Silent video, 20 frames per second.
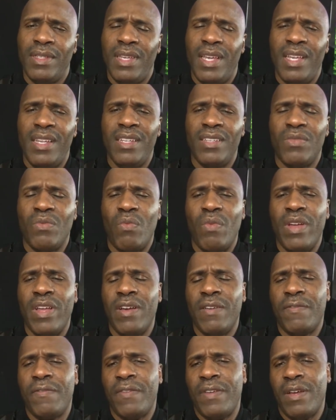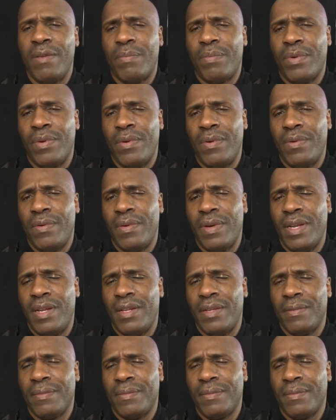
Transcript: and his welfare program.